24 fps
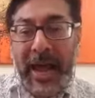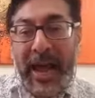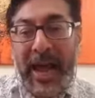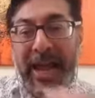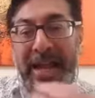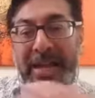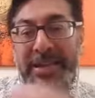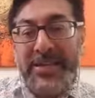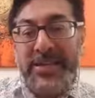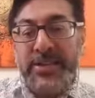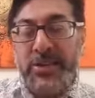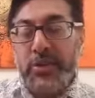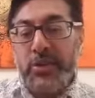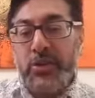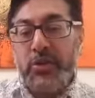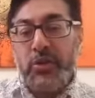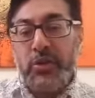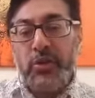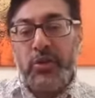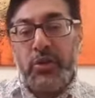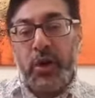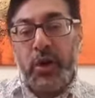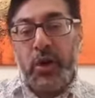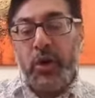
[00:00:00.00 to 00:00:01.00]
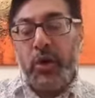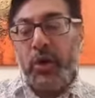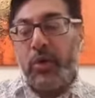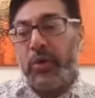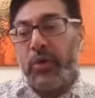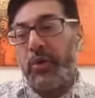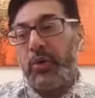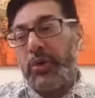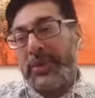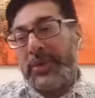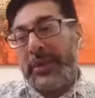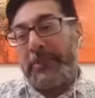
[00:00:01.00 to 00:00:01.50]
and you
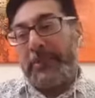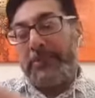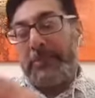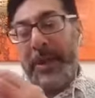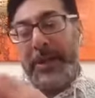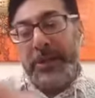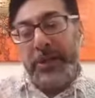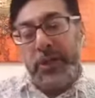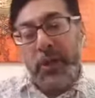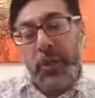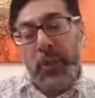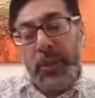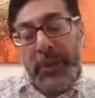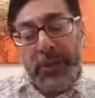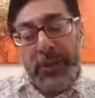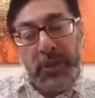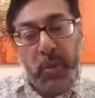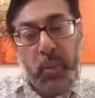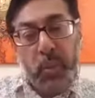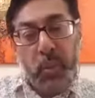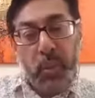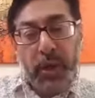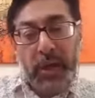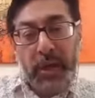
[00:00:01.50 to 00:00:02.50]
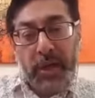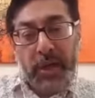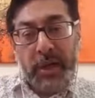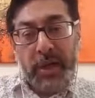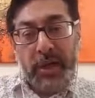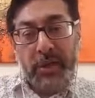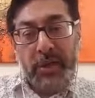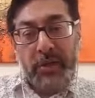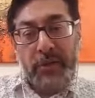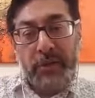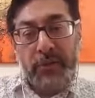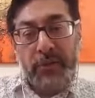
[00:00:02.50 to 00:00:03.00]
know that by doing the
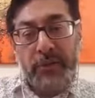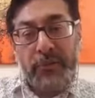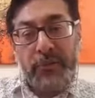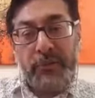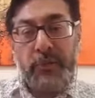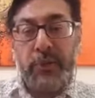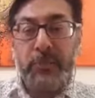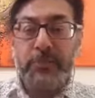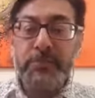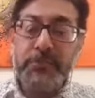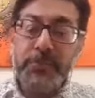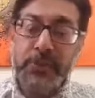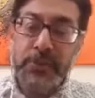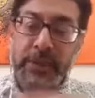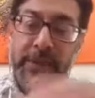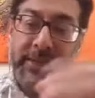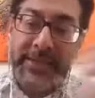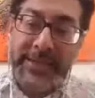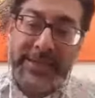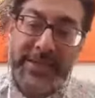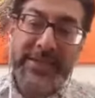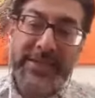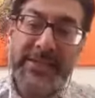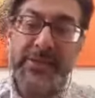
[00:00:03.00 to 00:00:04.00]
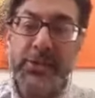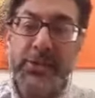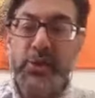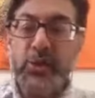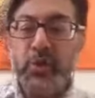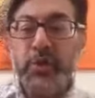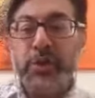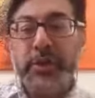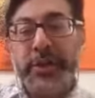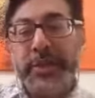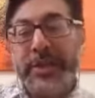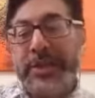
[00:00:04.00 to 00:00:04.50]
work from the leaders in
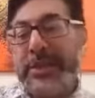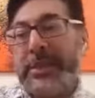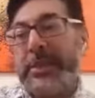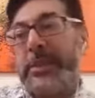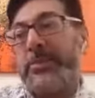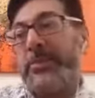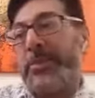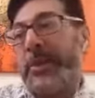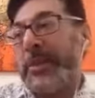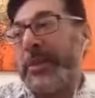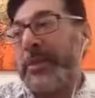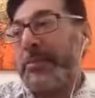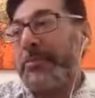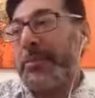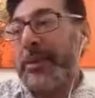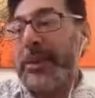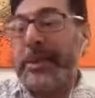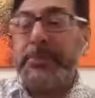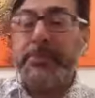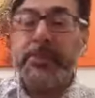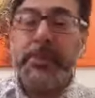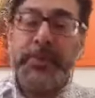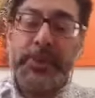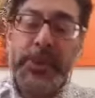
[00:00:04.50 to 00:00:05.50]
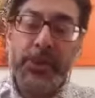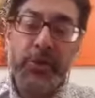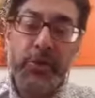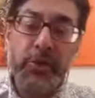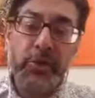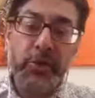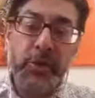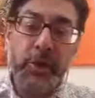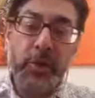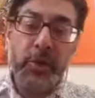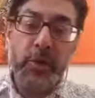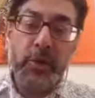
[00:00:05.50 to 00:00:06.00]
your team and the people that
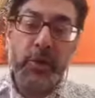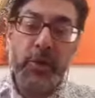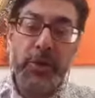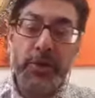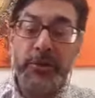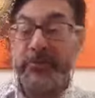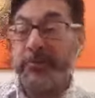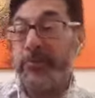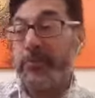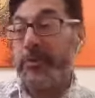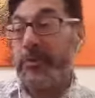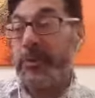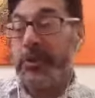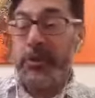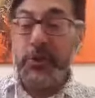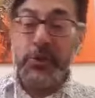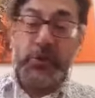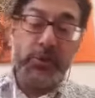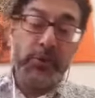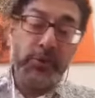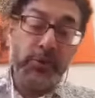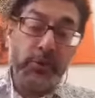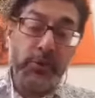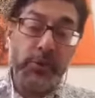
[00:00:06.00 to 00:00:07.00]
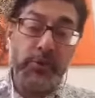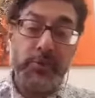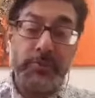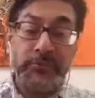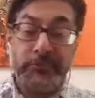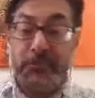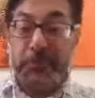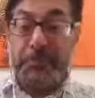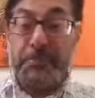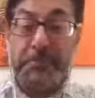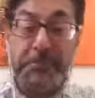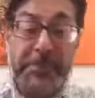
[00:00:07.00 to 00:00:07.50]
you know, and YouTube,
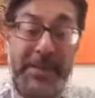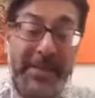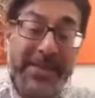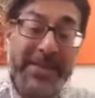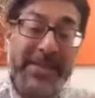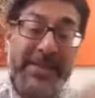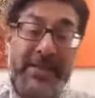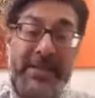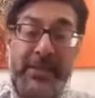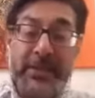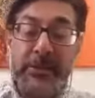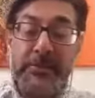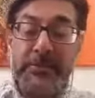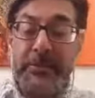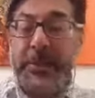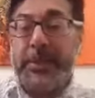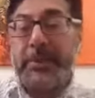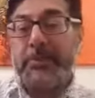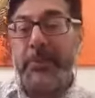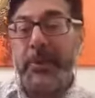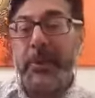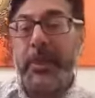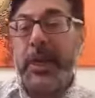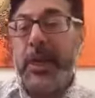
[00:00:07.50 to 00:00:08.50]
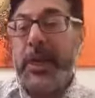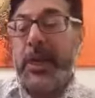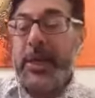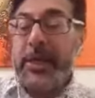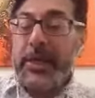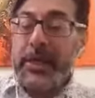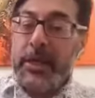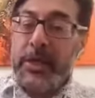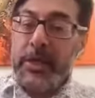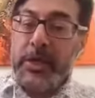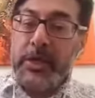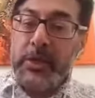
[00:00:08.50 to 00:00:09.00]
and from me and other people,
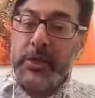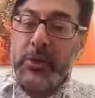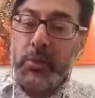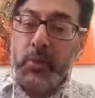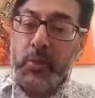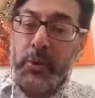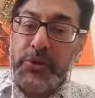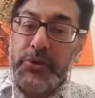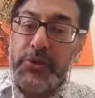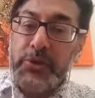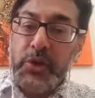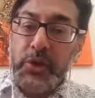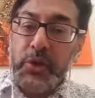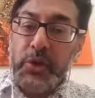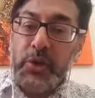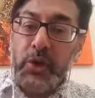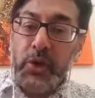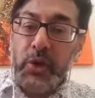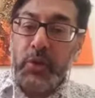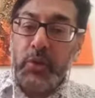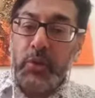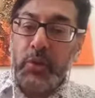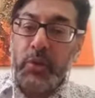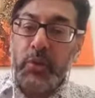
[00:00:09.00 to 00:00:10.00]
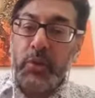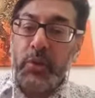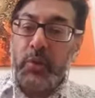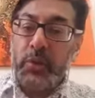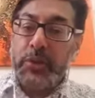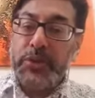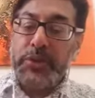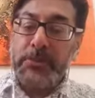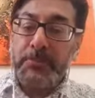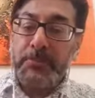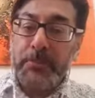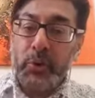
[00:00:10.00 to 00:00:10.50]
once you know
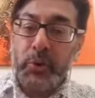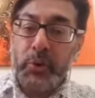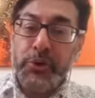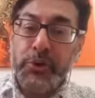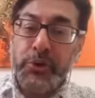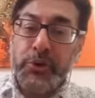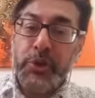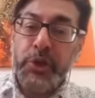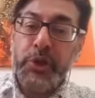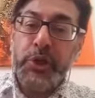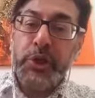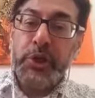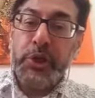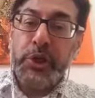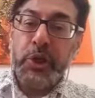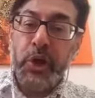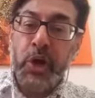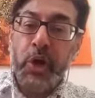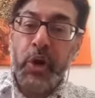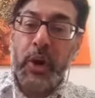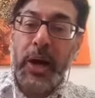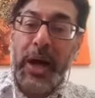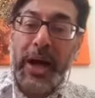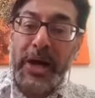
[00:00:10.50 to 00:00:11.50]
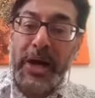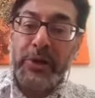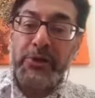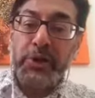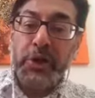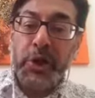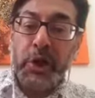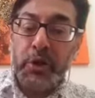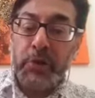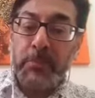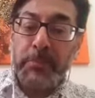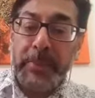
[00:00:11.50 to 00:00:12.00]
what's important to you and you know how
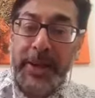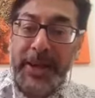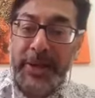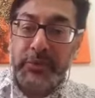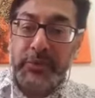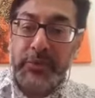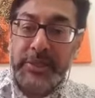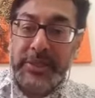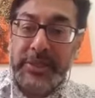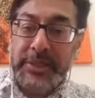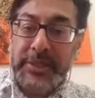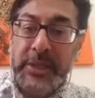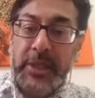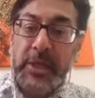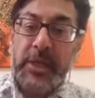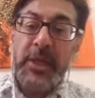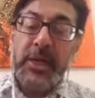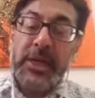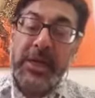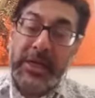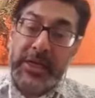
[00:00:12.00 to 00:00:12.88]
to go about it,